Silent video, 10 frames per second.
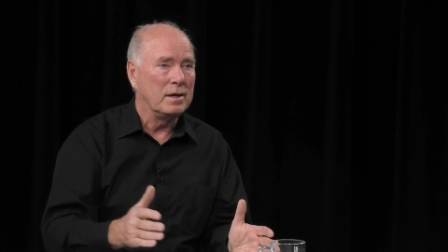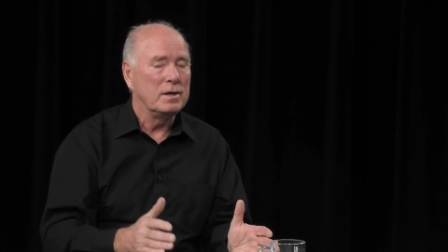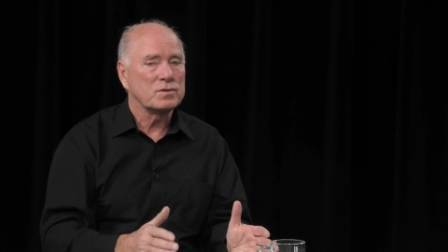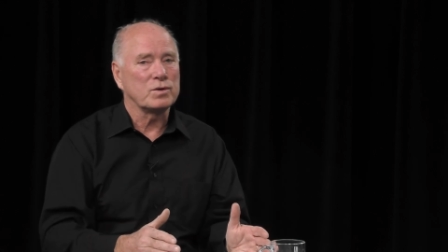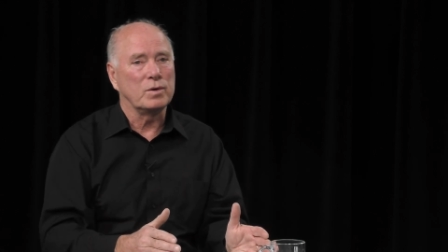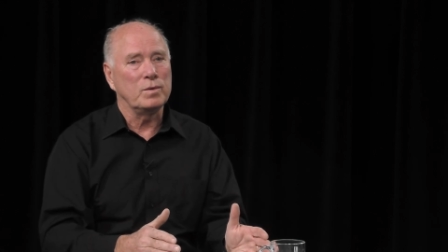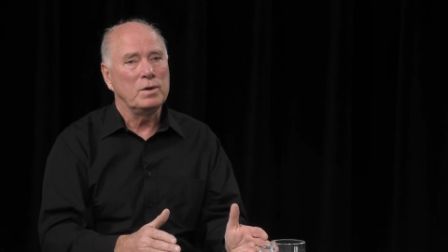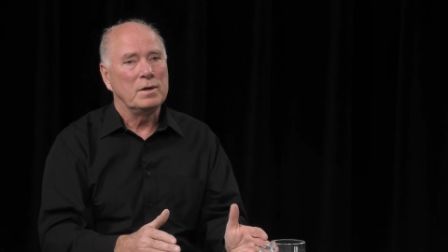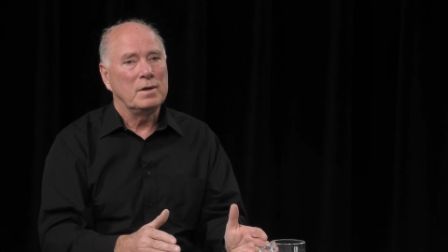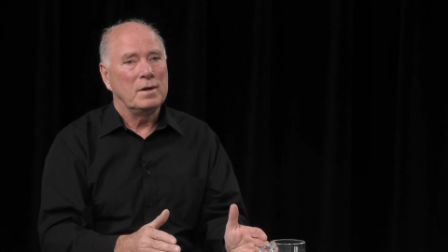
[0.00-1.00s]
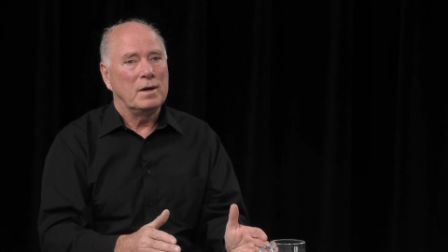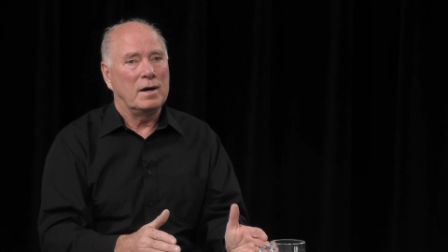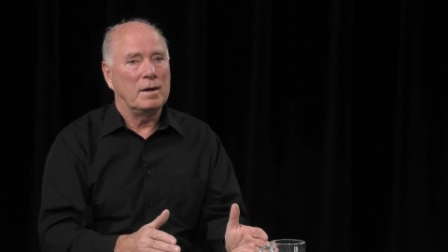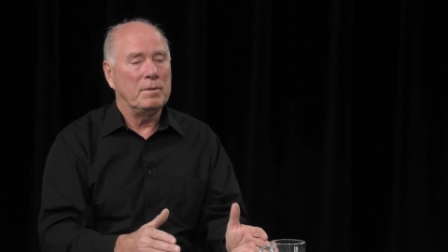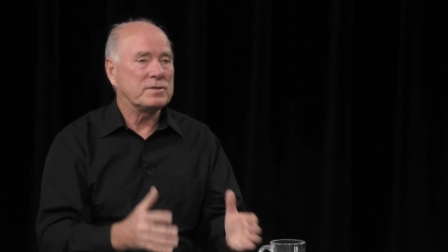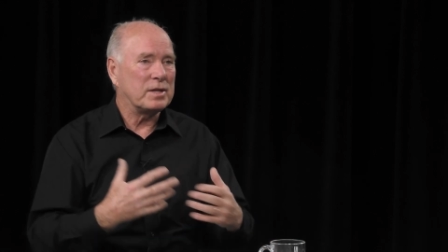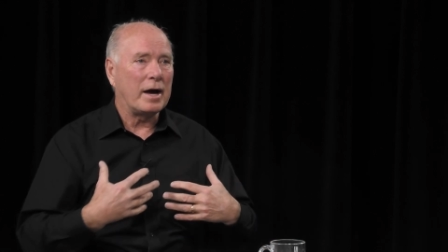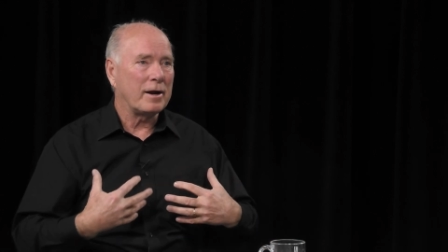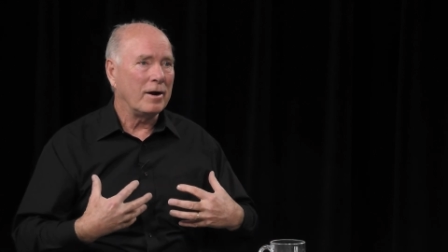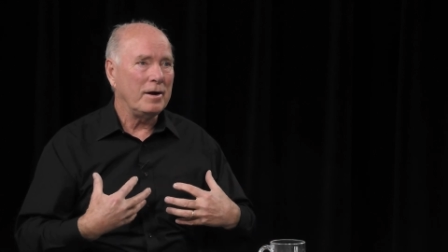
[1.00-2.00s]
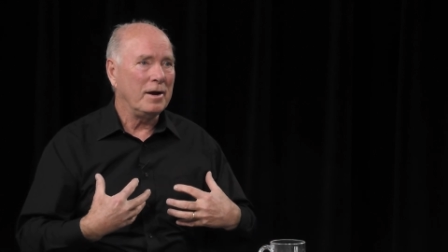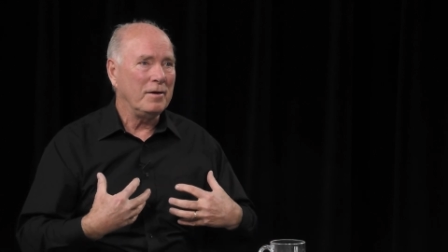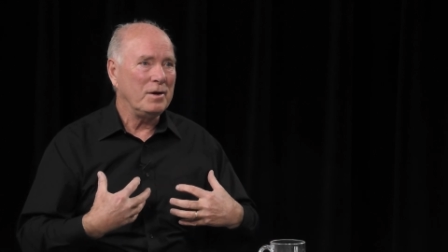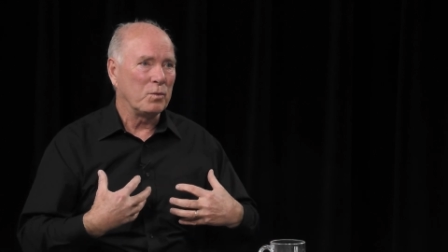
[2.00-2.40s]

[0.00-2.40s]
So um, it's not our area.